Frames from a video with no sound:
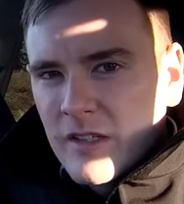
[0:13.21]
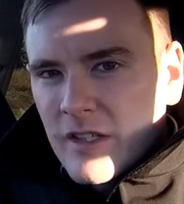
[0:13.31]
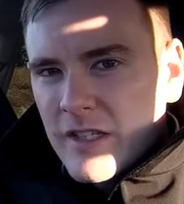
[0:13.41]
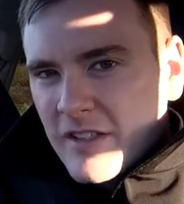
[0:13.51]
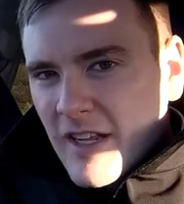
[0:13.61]

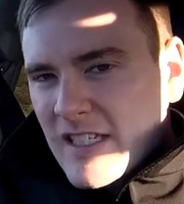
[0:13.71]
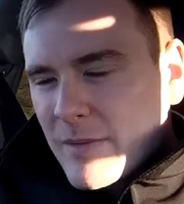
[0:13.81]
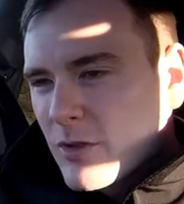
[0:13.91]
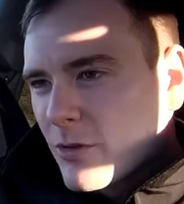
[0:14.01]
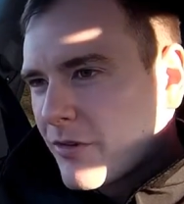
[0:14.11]
In today's
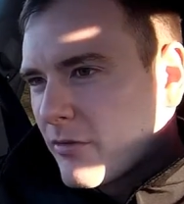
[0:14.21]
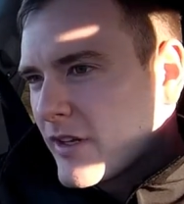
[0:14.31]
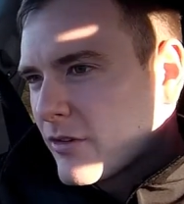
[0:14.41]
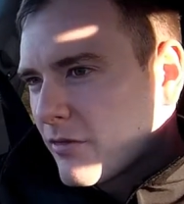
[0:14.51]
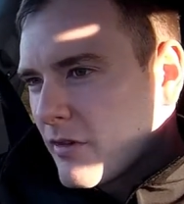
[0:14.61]
episode of 3
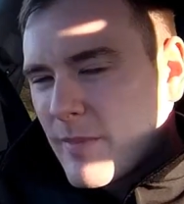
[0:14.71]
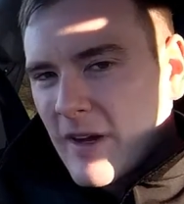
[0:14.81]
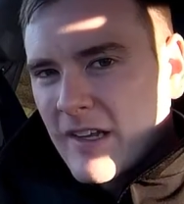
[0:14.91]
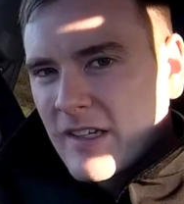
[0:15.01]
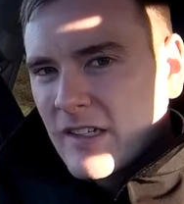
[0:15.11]
Good 3
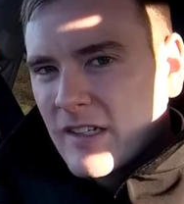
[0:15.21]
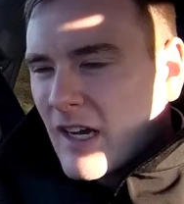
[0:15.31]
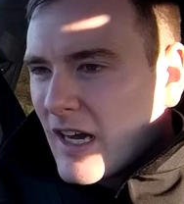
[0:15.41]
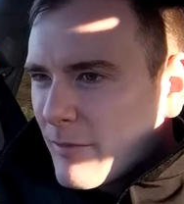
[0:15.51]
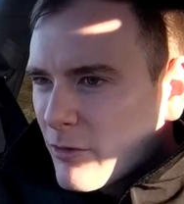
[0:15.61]
Bad,
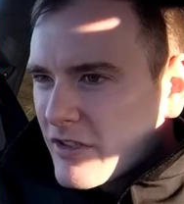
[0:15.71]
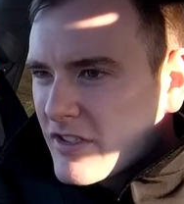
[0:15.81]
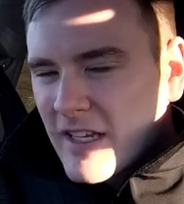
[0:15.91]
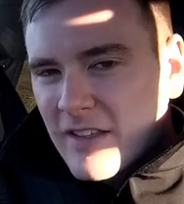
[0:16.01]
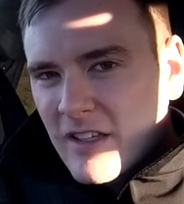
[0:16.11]
I'm going to
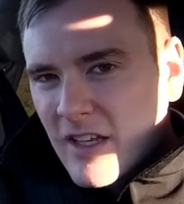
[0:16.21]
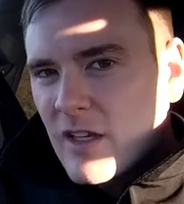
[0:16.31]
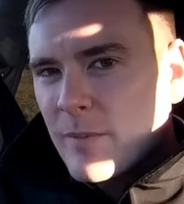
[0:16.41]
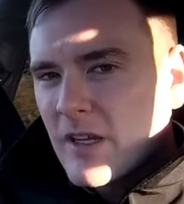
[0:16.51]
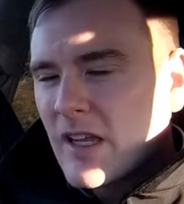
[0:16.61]
take the
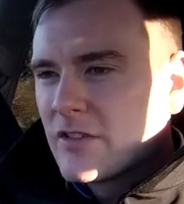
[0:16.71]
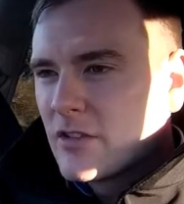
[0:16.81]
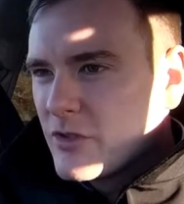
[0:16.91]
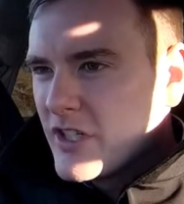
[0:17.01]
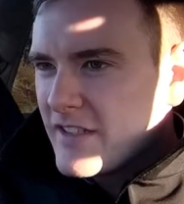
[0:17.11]
Kia
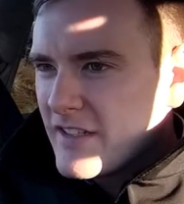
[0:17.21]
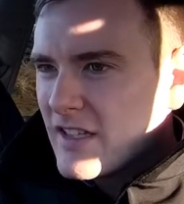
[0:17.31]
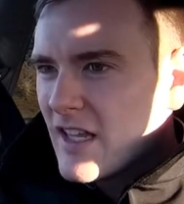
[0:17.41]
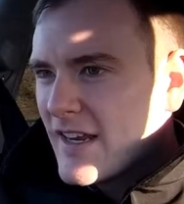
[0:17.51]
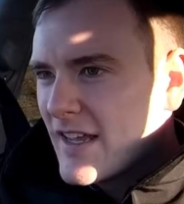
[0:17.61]
Picanto GT
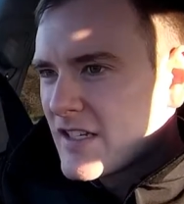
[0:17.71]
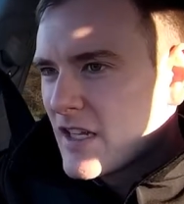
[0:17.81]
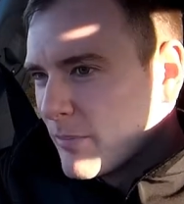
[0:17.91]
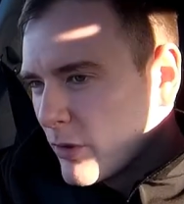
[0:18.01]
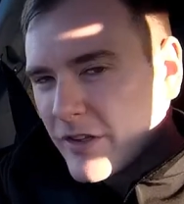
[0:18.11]
Line S
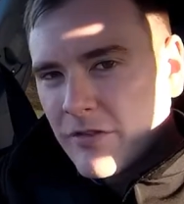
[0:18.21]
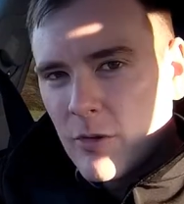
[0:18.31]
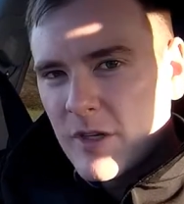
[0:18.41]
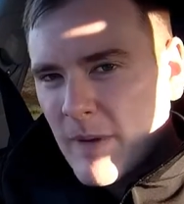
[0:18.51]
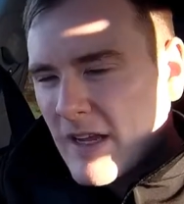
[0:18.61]
and put it
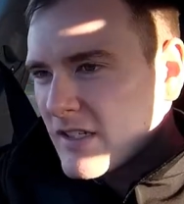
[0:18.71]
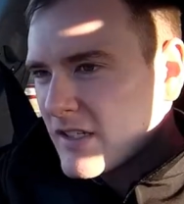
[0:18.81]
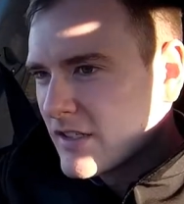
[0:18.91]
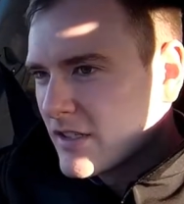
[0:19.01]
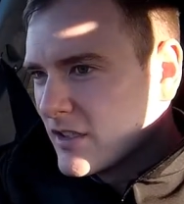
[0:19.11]
through its
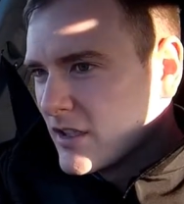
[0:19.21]
paces.